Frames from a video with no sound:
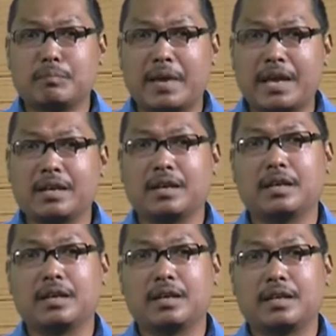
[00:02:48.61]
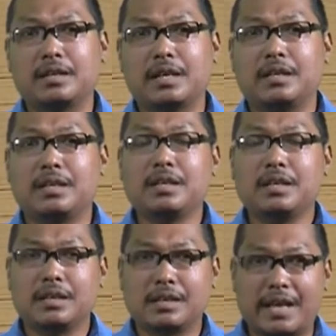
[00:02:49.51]
manner that he
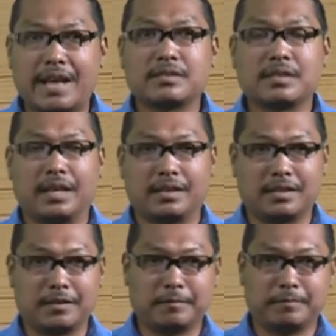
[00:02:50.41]
gets it.